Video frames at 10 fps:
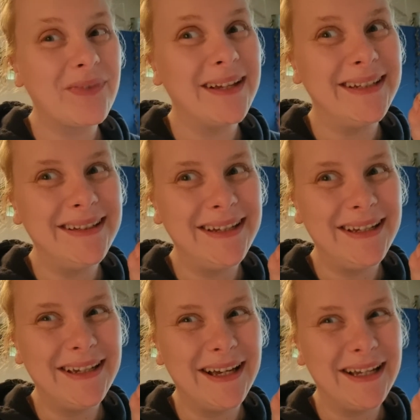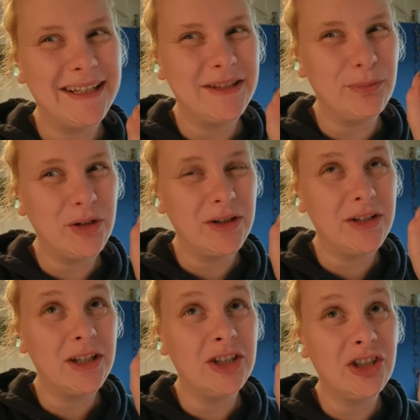I did think it's burnt
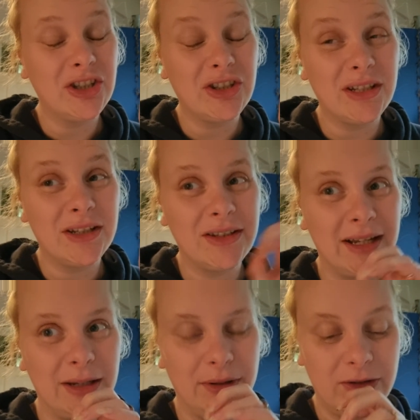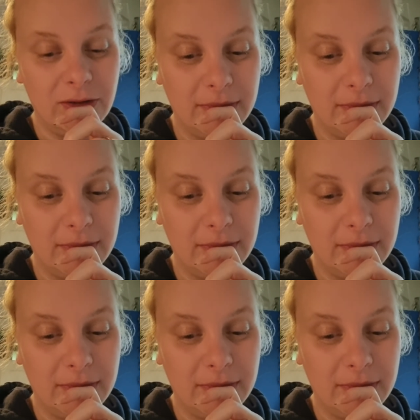just a tiny bit too